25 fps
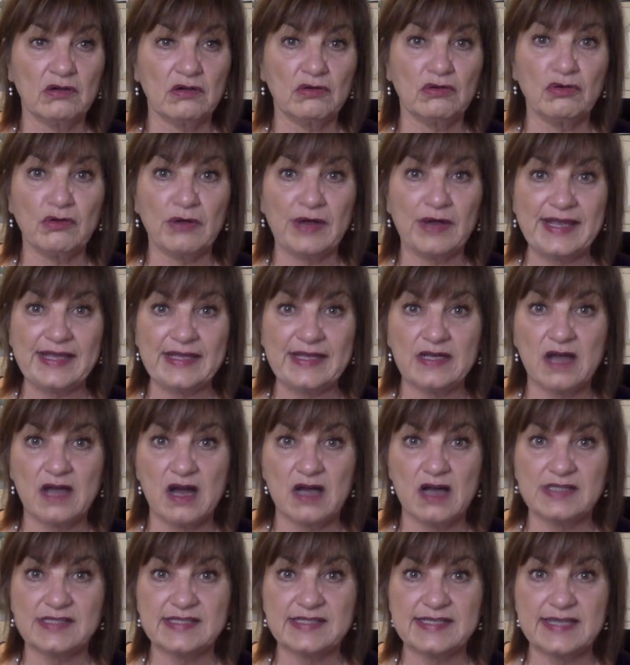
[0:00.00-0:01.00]
great
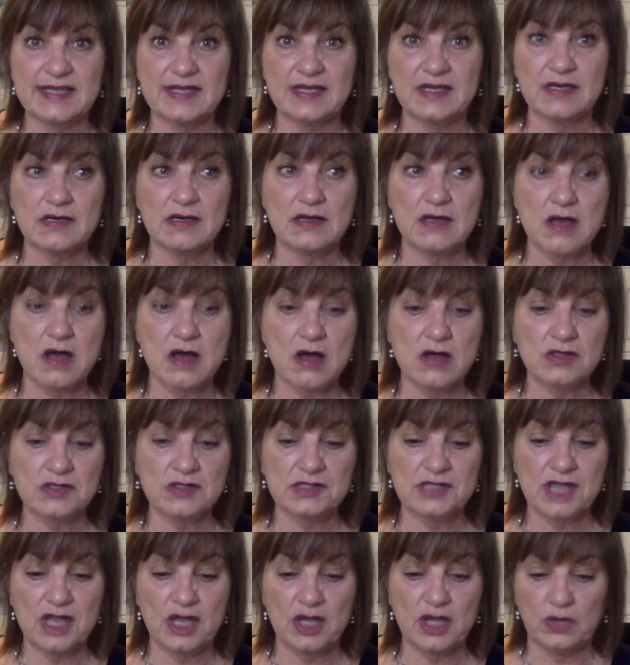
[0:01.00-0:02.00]
content.
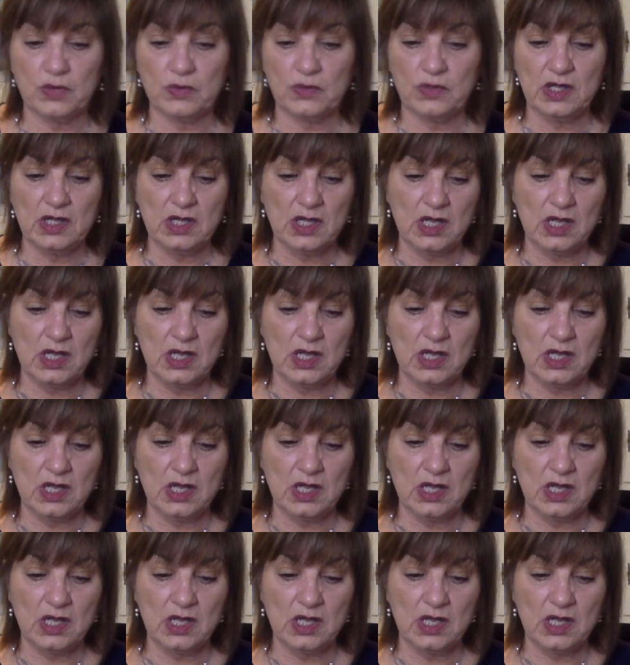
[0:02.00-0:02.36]
Also,